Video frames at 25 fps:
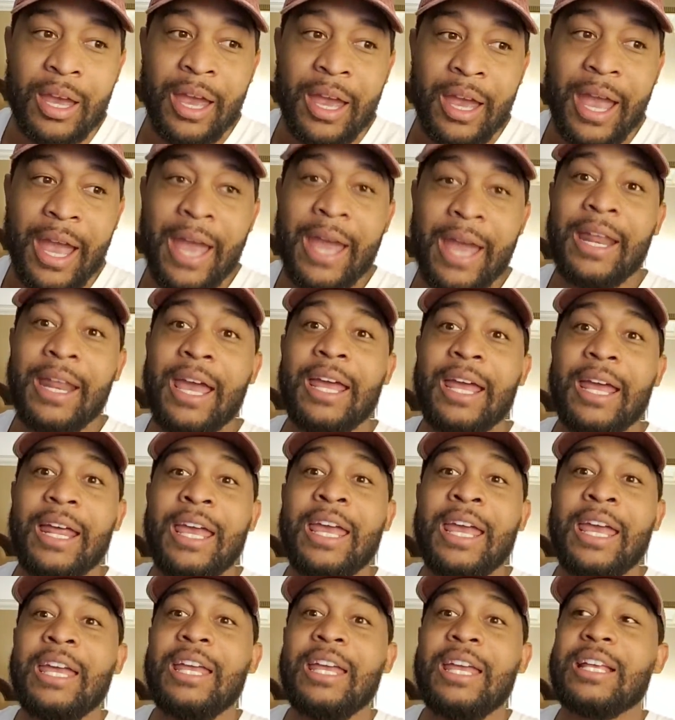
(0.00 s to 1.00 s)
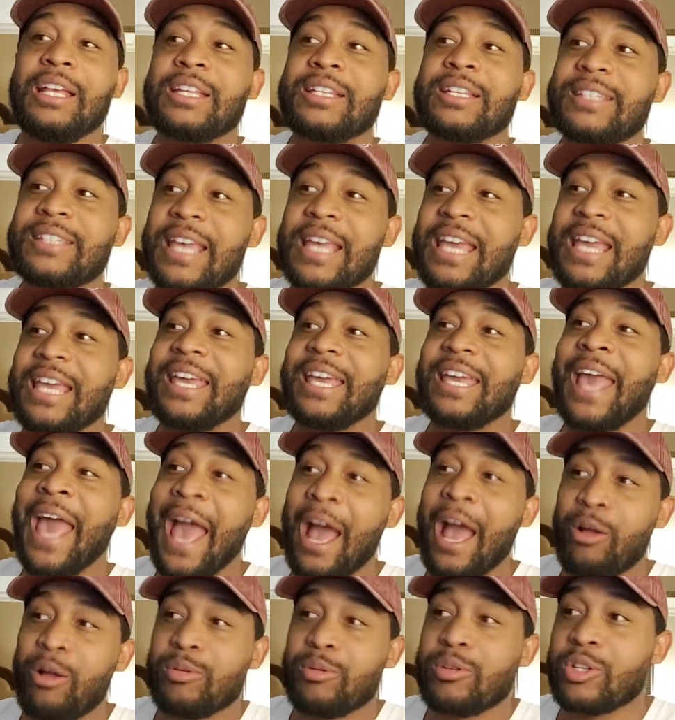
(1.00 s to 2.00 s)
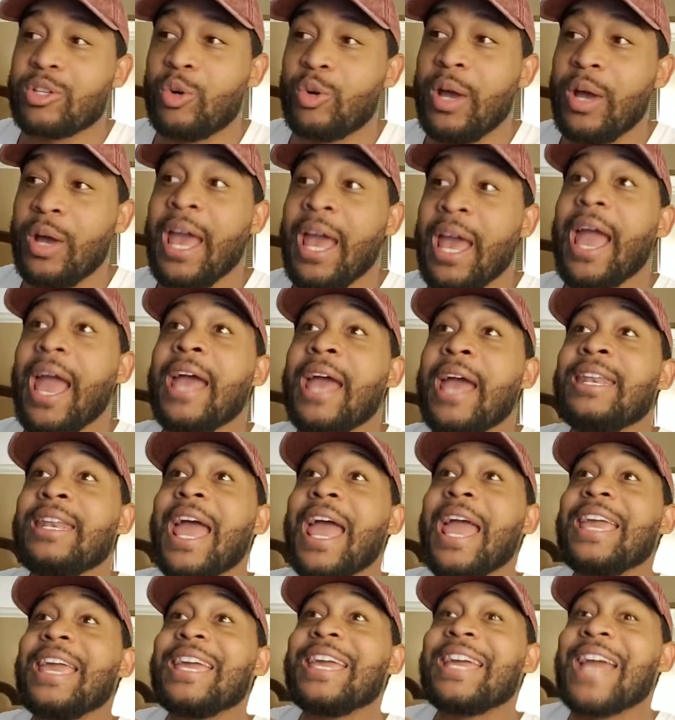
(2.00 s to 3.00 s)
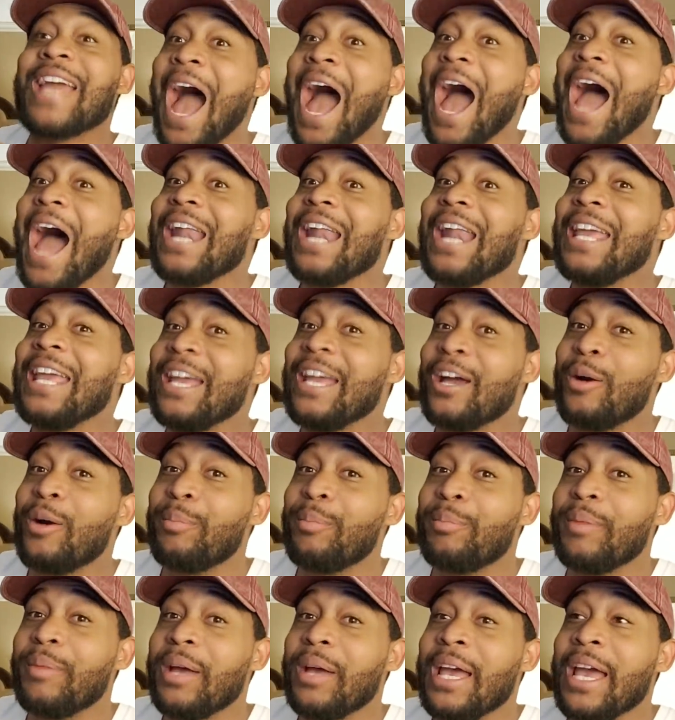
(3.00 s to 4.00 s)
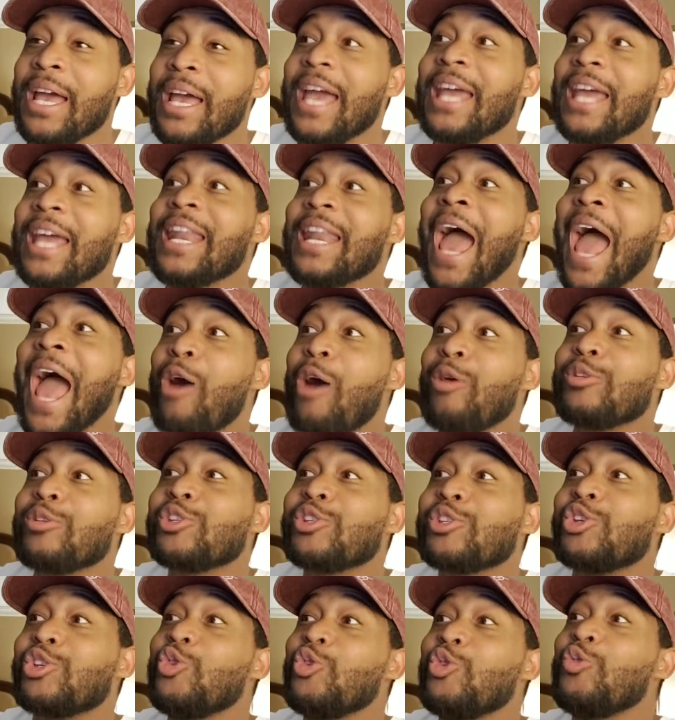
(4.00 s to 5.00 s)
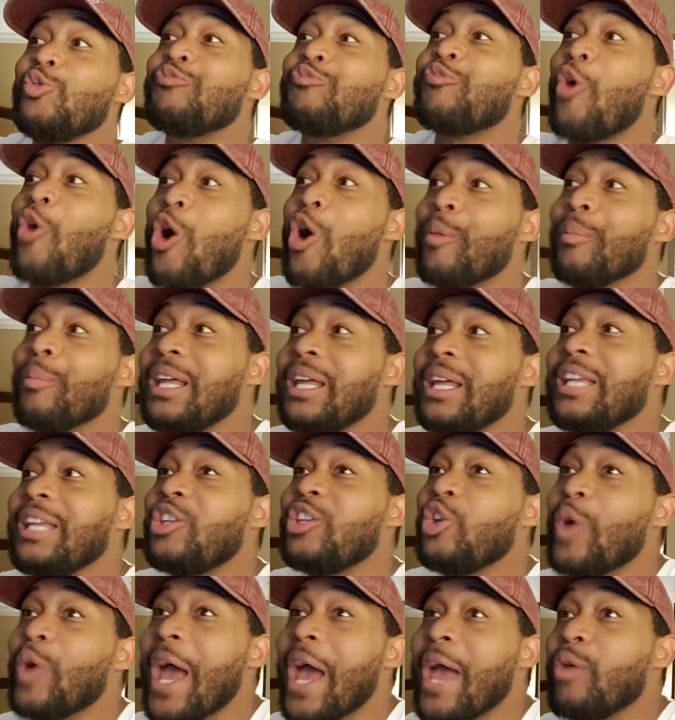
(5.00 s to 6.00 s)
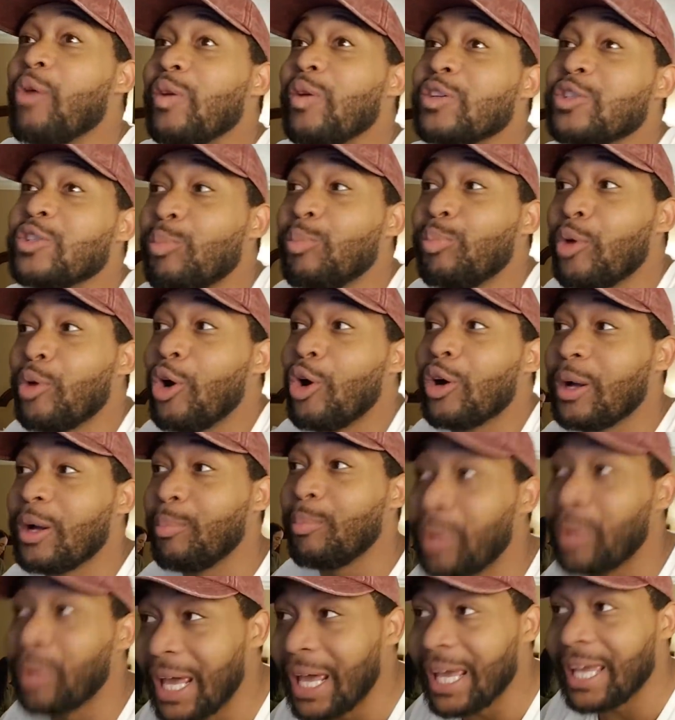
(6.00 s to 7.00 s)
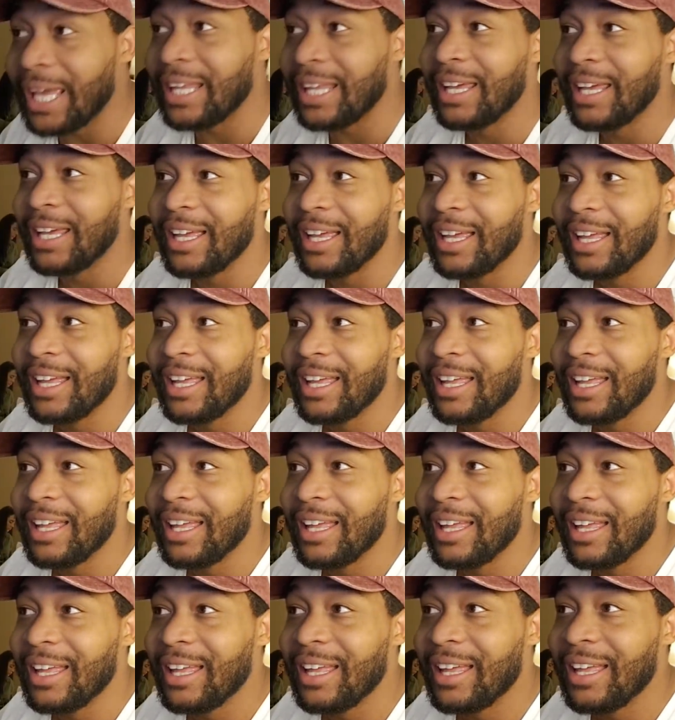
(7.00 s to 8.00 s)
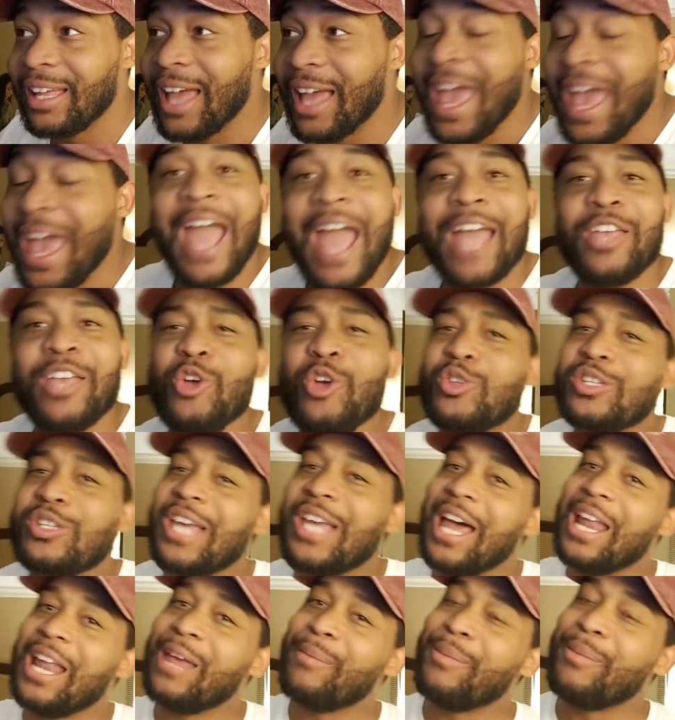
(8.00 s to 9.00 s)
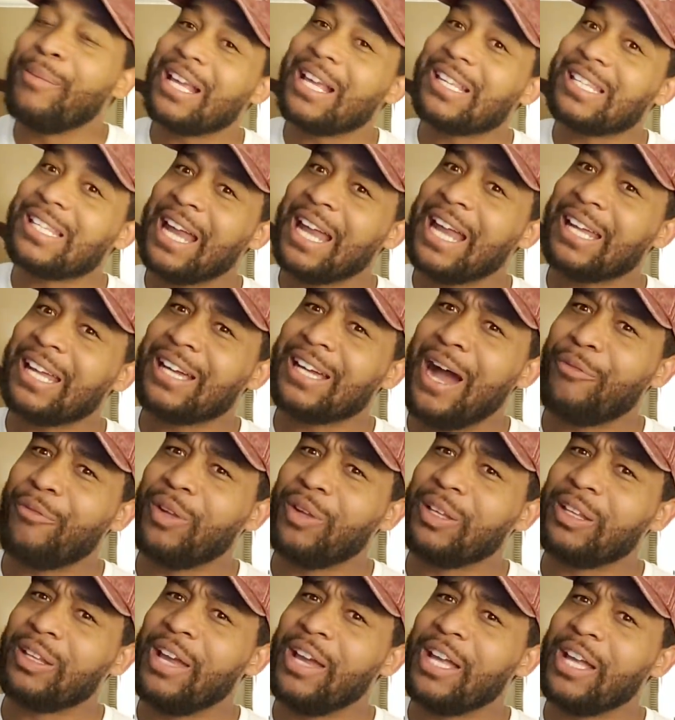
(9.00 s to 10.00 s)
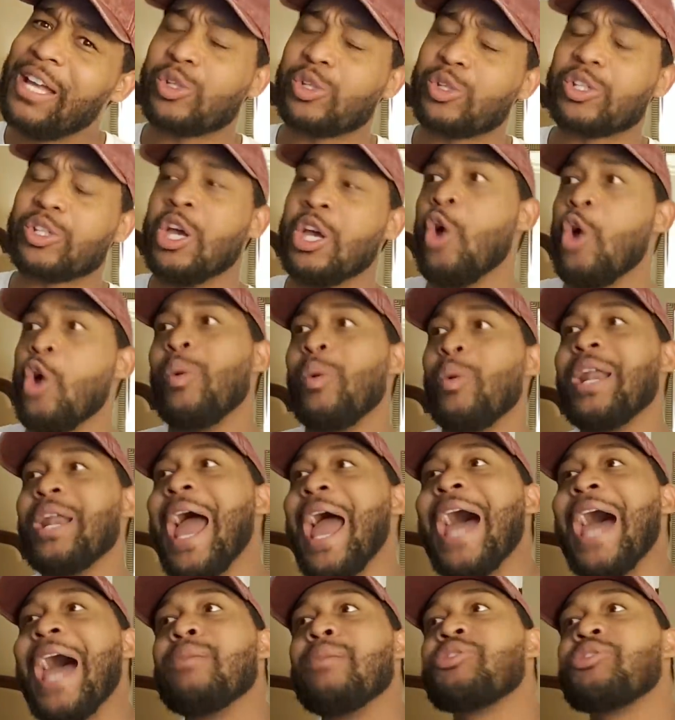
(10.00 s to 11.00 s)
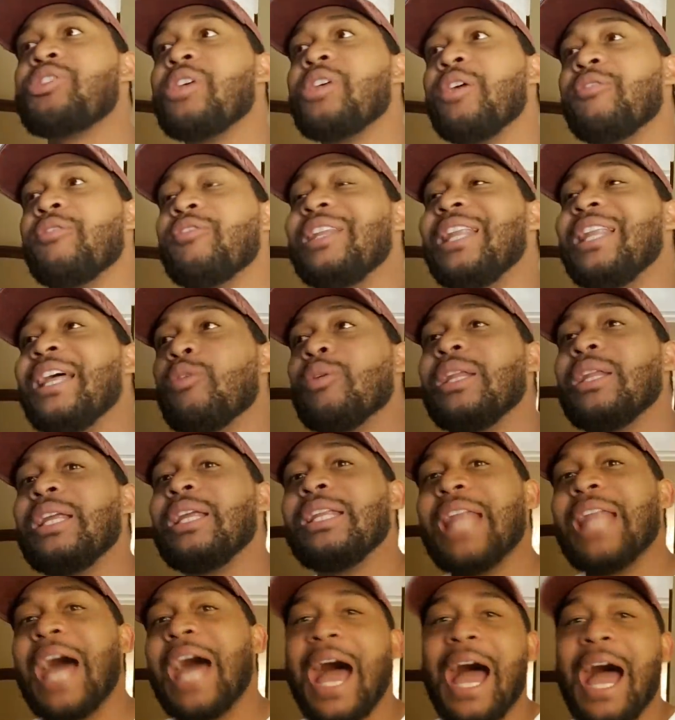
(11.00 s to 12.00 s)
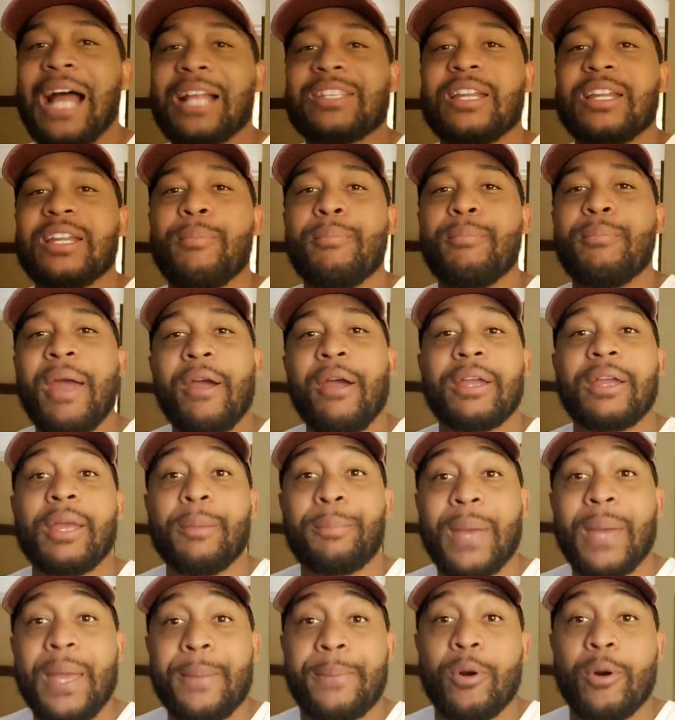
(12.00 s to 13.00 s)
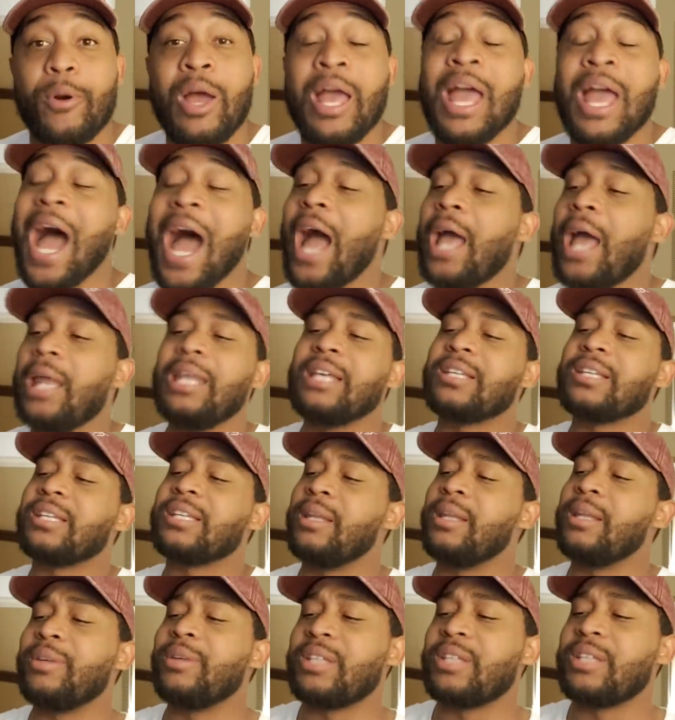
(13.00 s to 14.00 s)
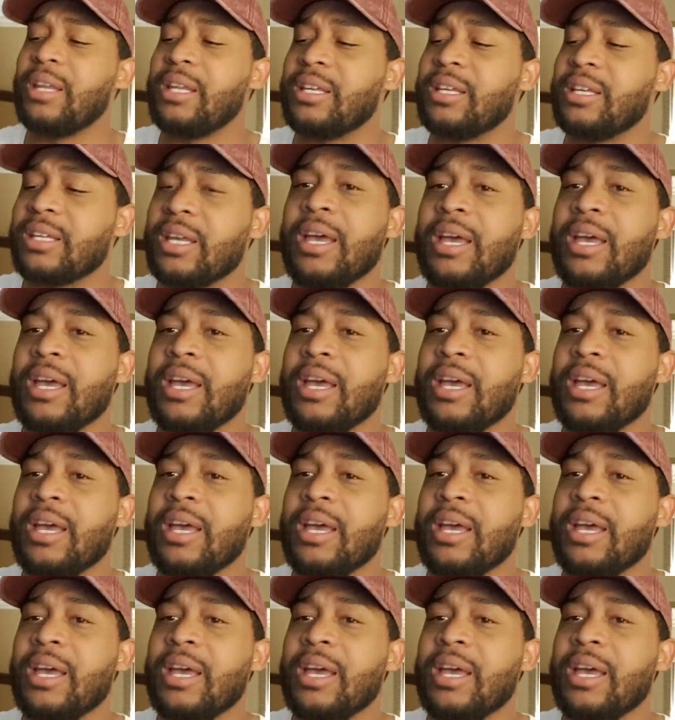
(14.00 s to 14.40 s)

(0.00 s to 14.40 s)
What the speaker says: and he seek counsel, and they guide him in how to formally do a whistleblower complaint. And you telling me that's not a conflict of interest? When Adam Schiff literally lied to the American people. Listen, let me say this.